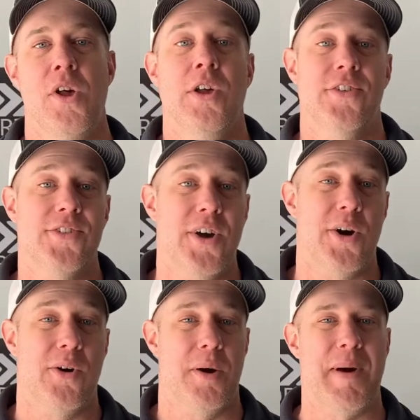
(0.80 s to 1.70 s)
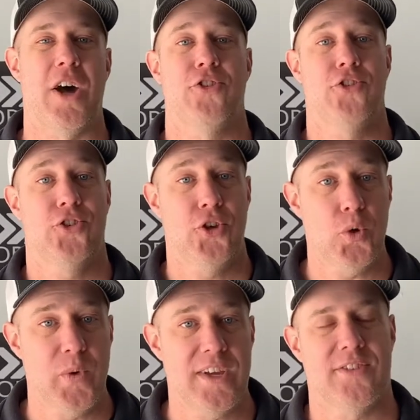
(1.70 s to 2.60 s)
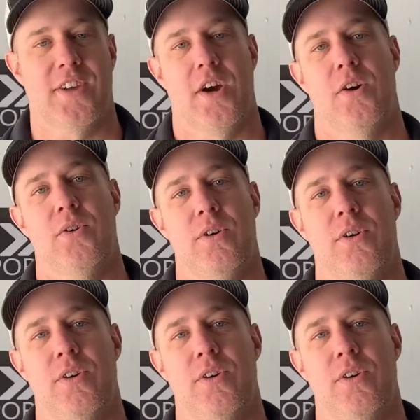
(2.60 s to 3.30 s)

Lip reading: So about 2 weeks ago,